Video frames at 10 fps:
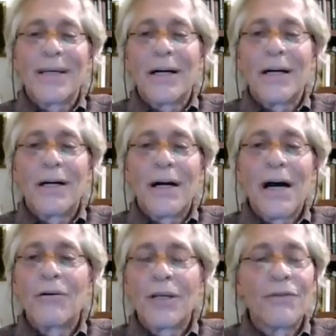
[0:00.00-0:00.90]

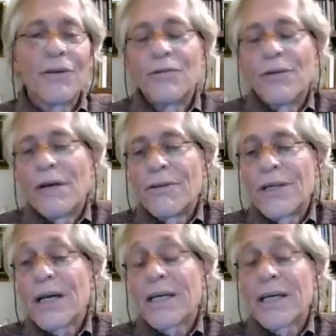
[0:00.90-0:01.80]
I'll give you
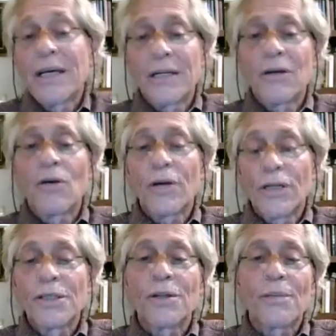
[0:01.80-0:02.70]
everything I can
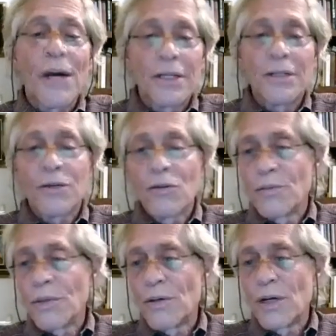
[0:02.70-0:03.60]
according to the mind of the
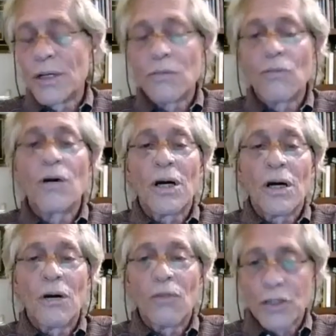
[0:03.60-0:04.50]
group and
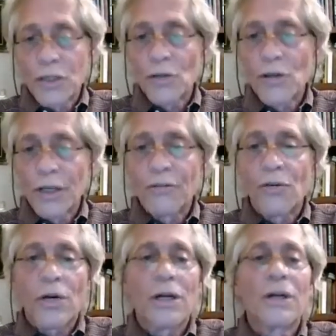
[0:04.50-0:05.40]
what you're looking
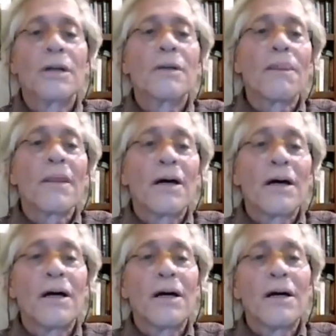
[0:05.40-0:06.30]
for.
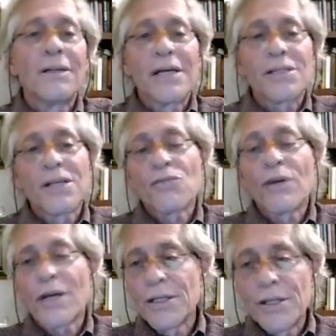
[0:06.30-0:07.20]
That's just
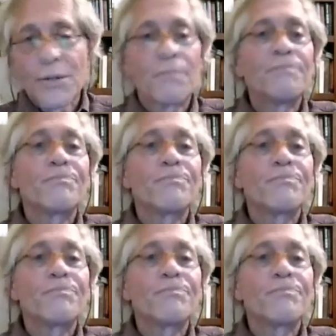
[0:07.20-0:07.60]
what I do.